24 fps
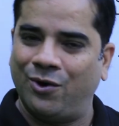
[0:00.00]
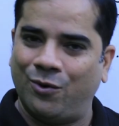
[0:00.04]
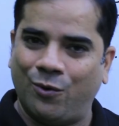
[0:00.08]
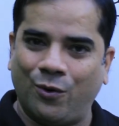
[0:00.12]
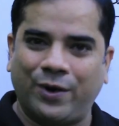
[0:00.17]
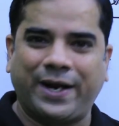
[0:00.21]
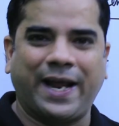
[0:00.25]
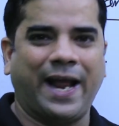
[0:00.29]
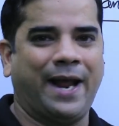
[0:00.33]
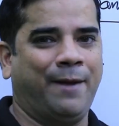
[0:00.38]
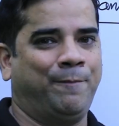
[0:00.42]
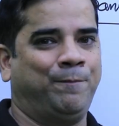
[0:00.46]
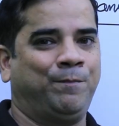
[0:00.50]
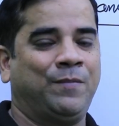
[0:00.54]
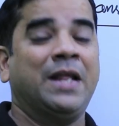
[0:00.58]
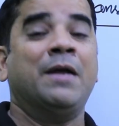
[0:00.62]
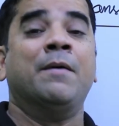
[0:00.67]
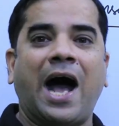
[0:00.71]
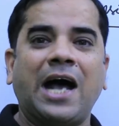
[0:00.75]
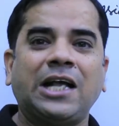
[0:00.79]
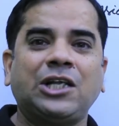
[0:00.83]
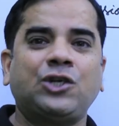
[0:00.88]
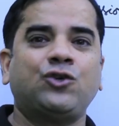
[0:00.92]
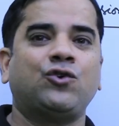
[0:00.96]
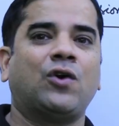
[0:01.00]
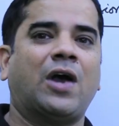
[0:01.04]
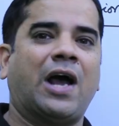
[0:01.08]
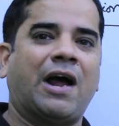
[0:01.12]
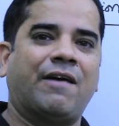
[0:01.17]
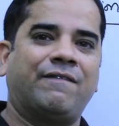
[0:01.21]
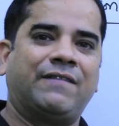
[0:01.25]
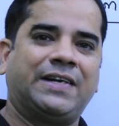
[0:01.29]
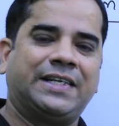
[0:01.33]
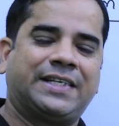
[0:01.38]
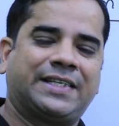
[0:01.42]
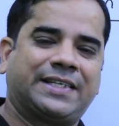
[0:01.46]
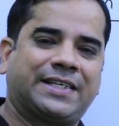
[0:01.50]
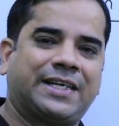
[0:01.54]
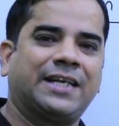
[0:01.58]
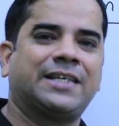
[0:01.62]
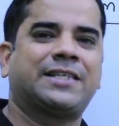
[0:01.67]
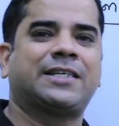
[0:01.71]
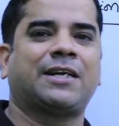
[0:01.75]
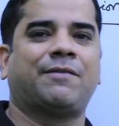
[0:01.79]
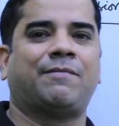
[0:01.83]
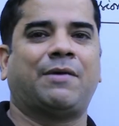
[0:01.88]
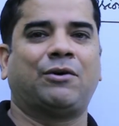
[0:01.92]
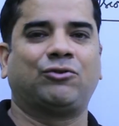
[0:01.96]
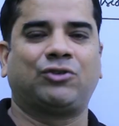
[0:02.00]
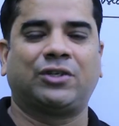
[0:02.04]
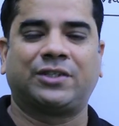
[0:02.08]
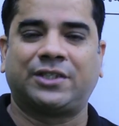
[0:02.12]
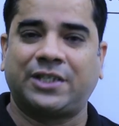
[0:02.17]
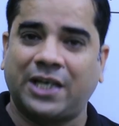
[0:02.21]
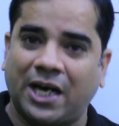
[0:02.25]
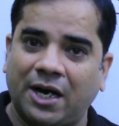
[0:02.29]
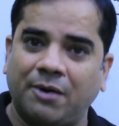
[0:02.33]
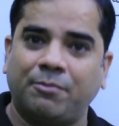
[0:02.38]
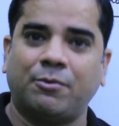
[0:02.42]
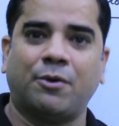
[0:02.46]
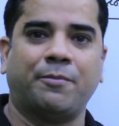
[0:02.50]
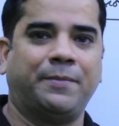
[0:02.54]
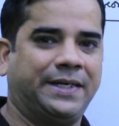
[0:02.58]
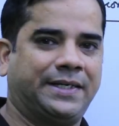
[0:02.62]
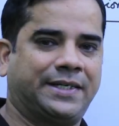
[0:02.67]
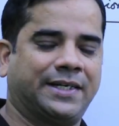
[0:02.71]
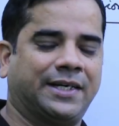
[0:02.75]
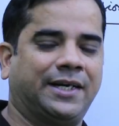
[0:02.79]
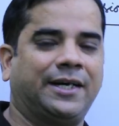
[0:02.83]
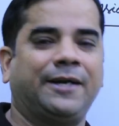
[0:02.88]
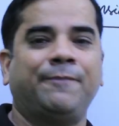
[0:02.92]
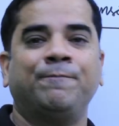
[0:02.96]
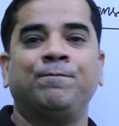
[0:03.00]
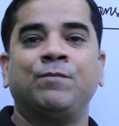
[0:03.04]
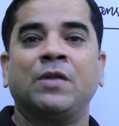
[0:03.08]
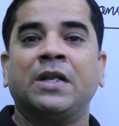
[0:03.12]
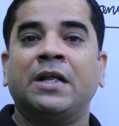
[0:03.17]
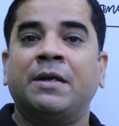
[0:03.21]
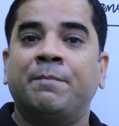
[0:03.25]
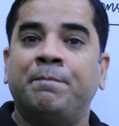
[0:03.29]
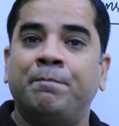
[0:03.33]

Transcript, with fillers: Okay, as you have discussed about the thermometer,